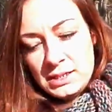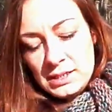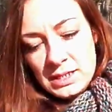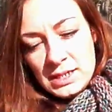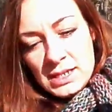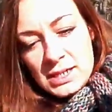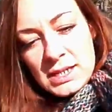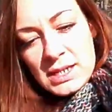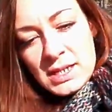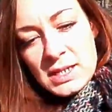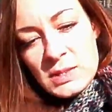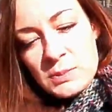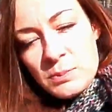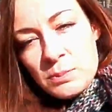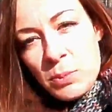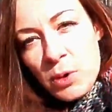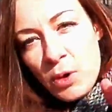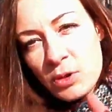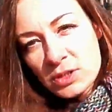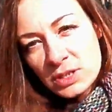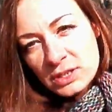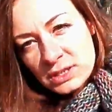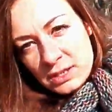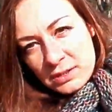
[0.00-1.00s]
in this
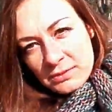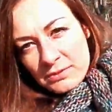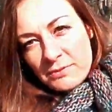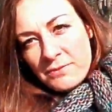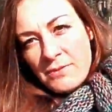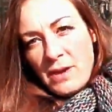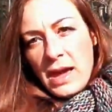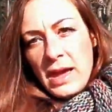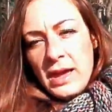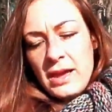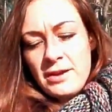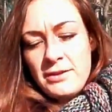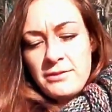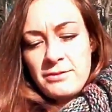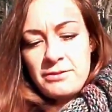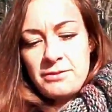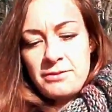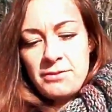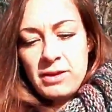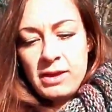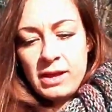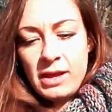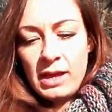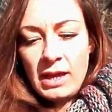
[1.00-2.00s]
positive
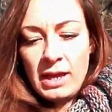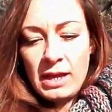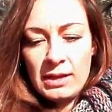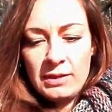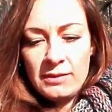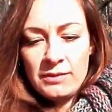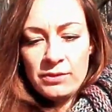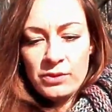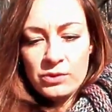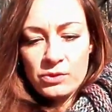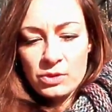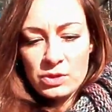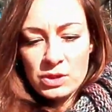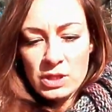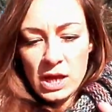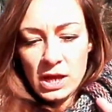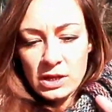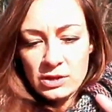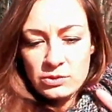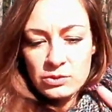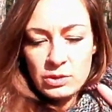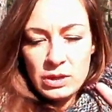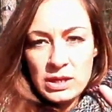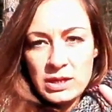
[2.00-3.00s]
wave, if you
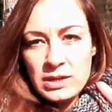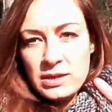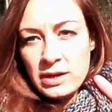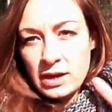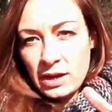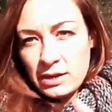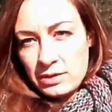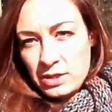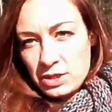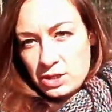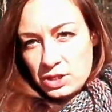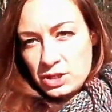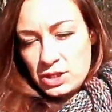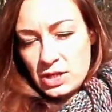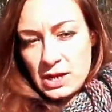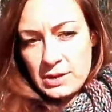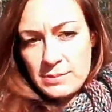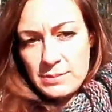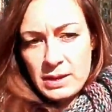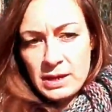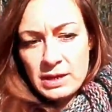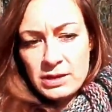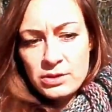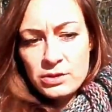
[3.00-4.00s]
start to encourage
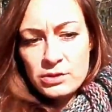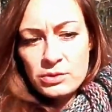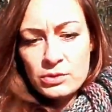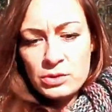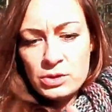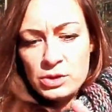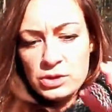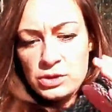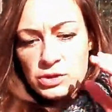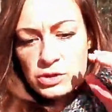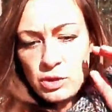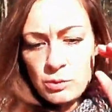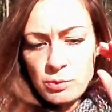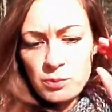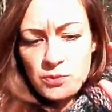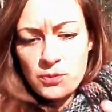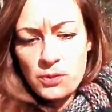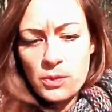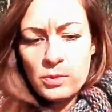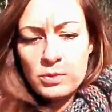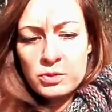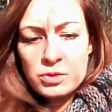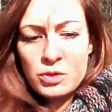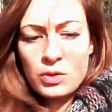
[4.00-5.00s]
them and you stop
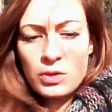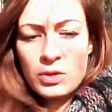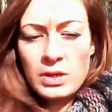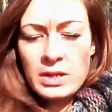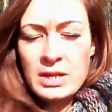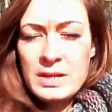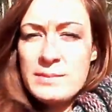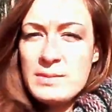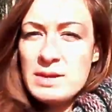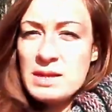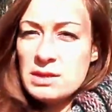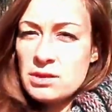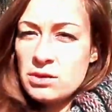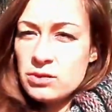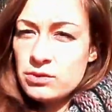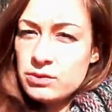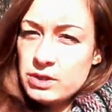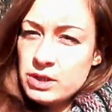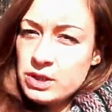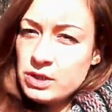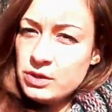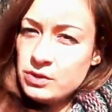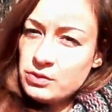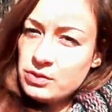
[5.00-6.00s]
focus or limit or
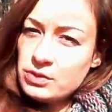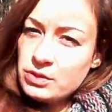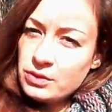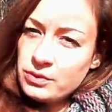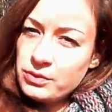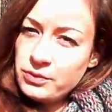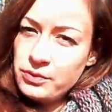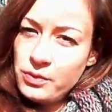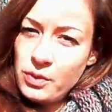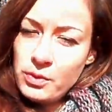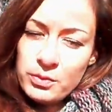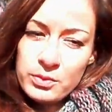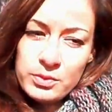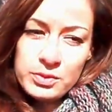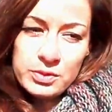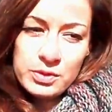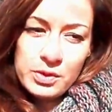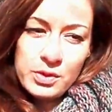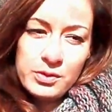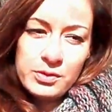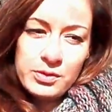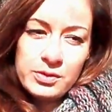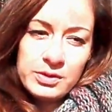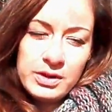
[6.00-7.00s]
reduce your focus
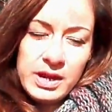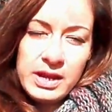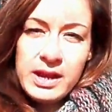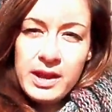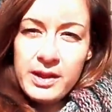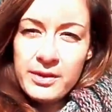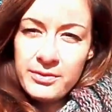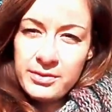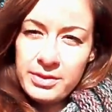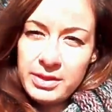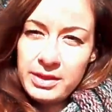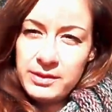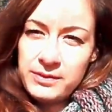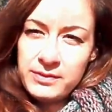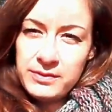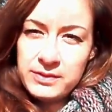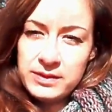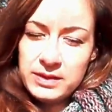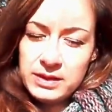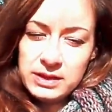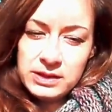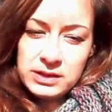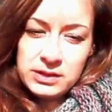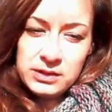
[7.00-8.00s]
on the
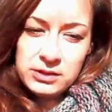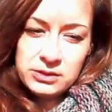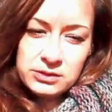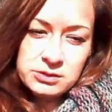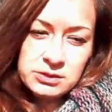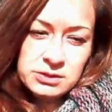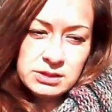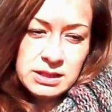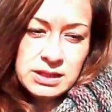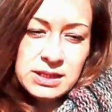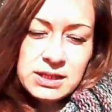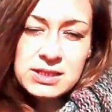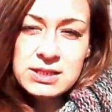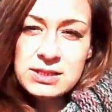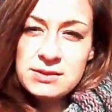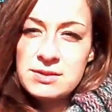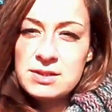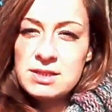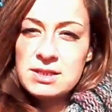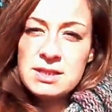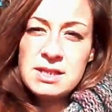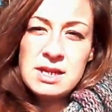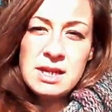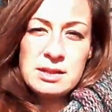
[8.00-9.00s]

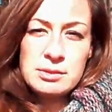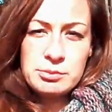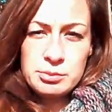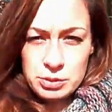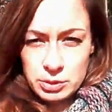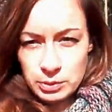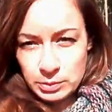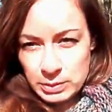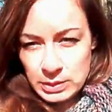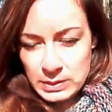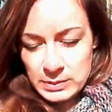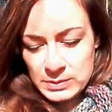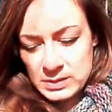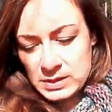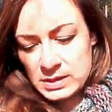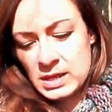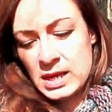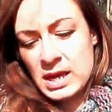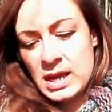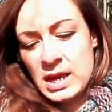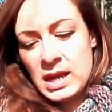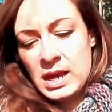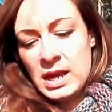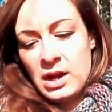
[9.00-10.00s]
negativity and
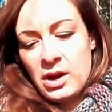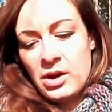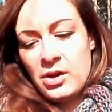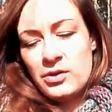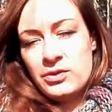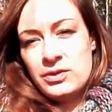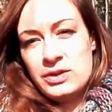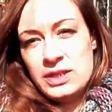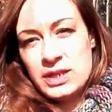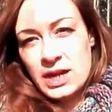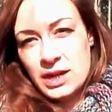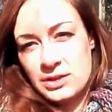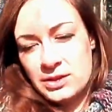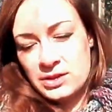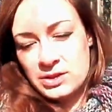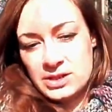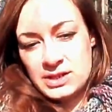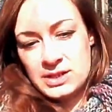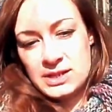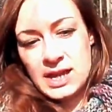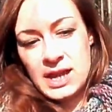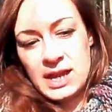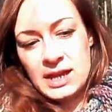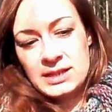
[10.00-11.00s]
problems on the other
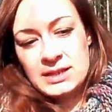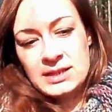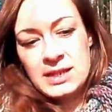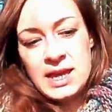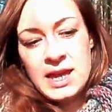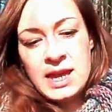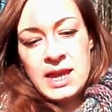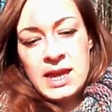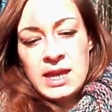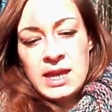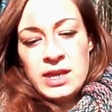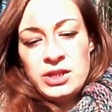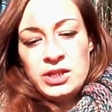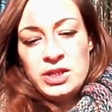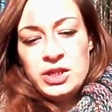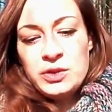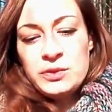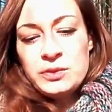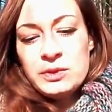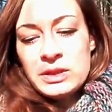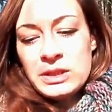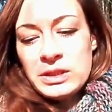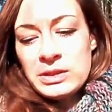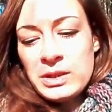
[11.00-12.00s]
side,
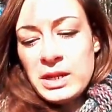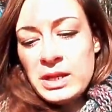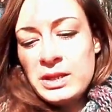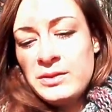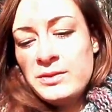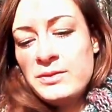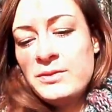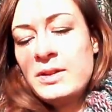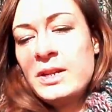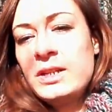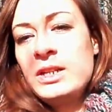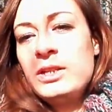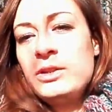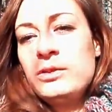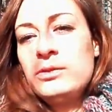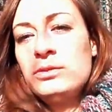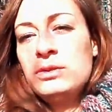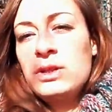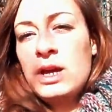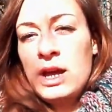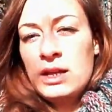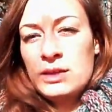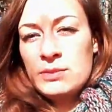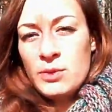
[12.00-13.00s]
you will create a very
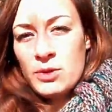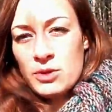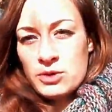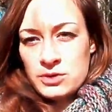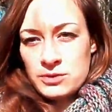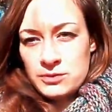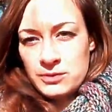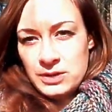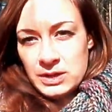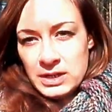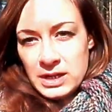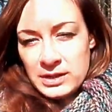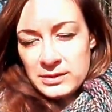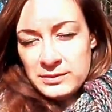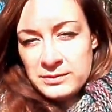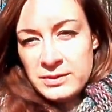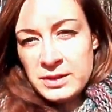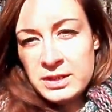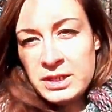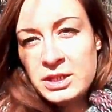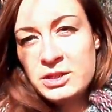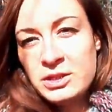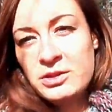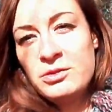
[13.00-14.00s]
good atmosphere and
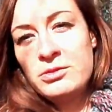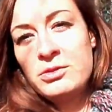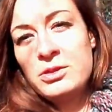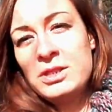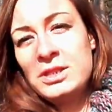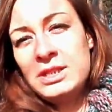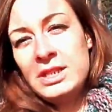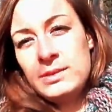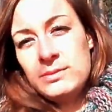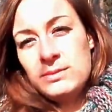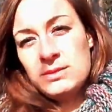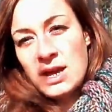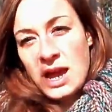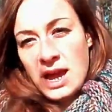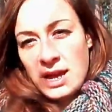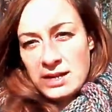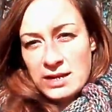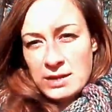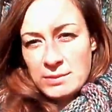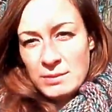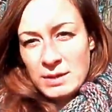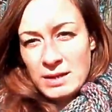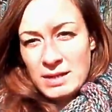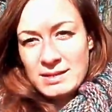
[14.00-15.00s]
very good team
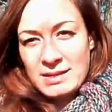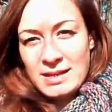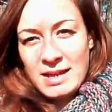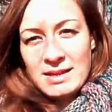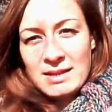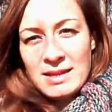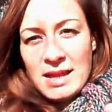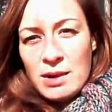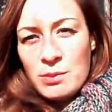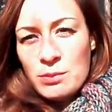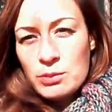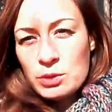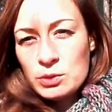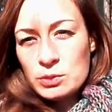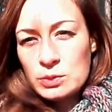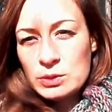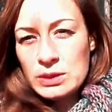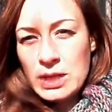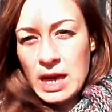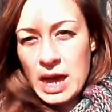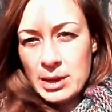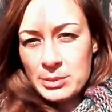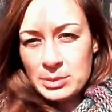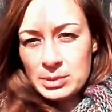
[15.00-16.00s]
dynamics. And then what
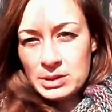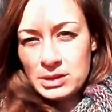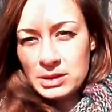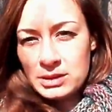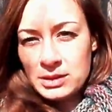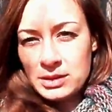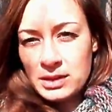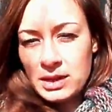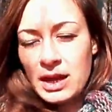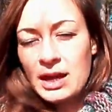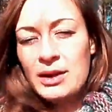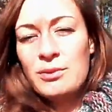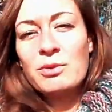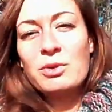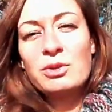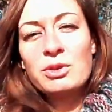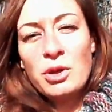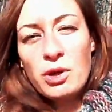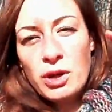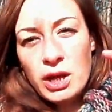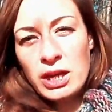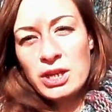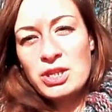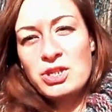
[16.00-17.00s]
will happen, and what
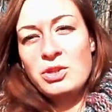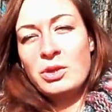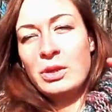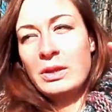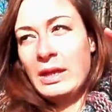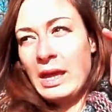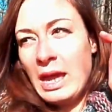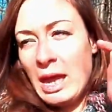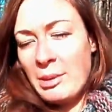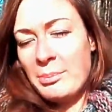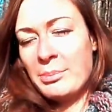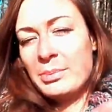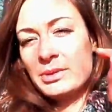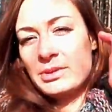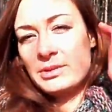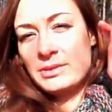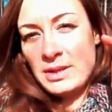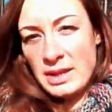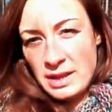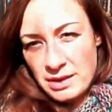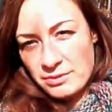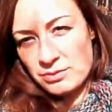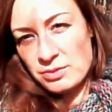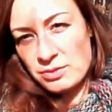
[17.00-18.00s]
actually
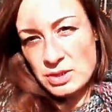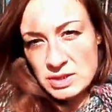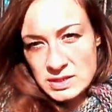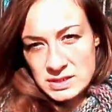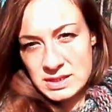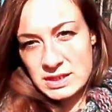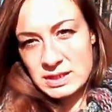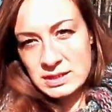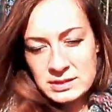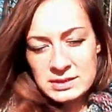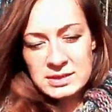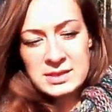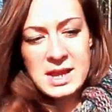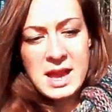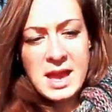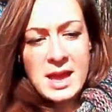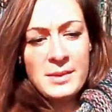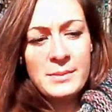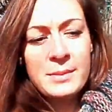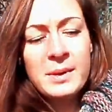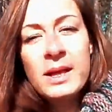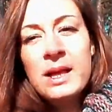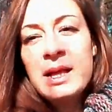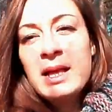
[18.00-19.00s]
happened every single
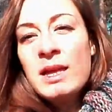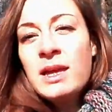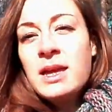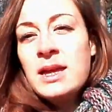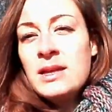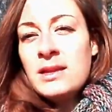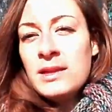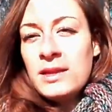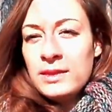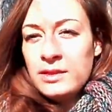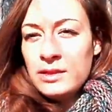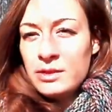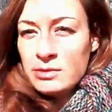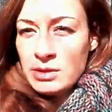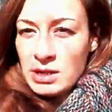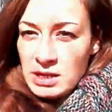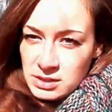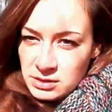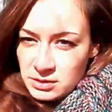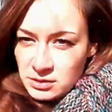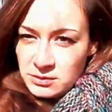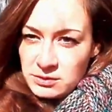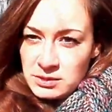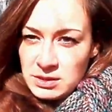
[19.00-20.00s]
time, the
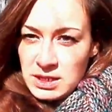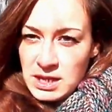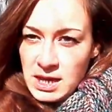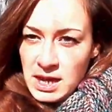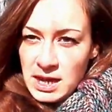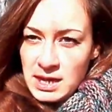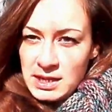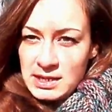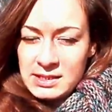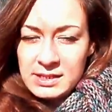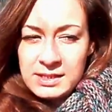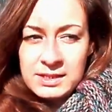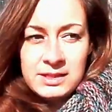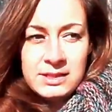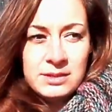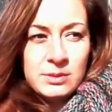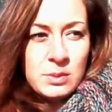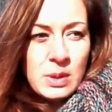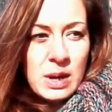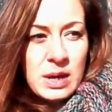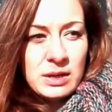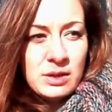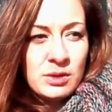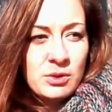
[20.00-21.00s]
rest of the guys, the
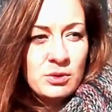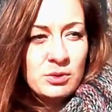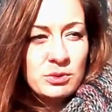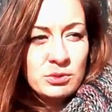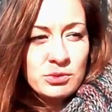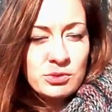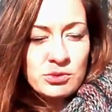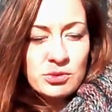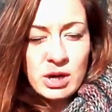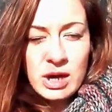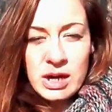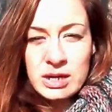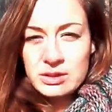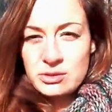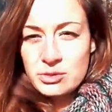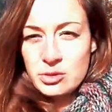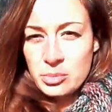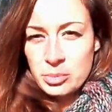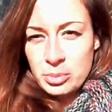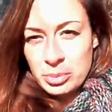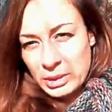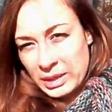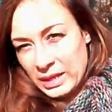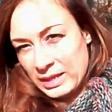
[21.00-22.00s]
one who tried to
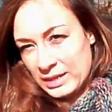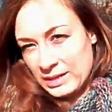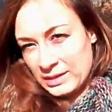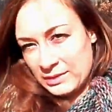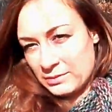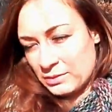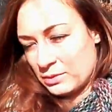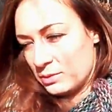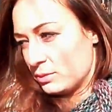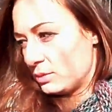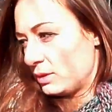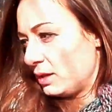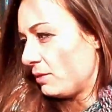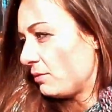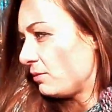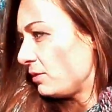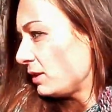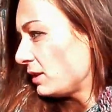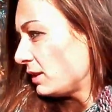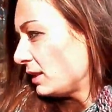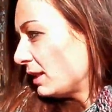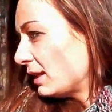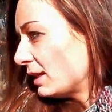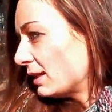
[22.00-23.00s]
complain about
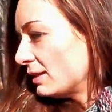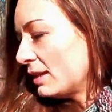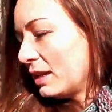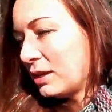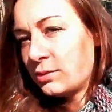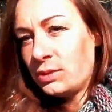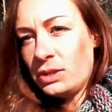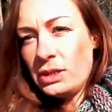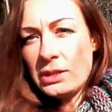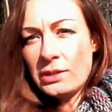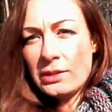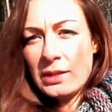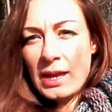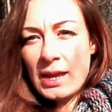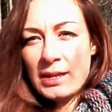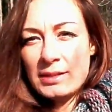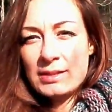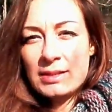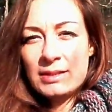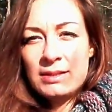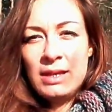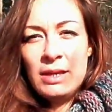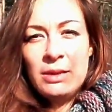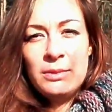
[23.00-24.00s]
everything, they
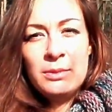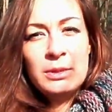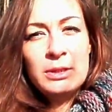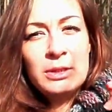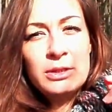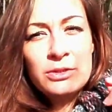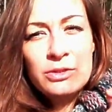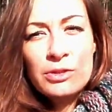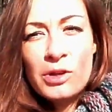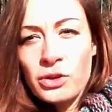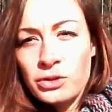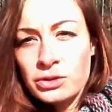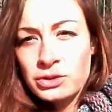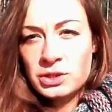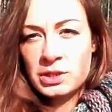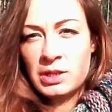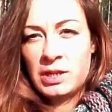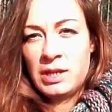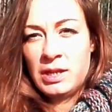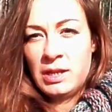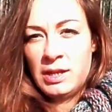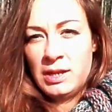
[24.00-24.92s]
realize that they will not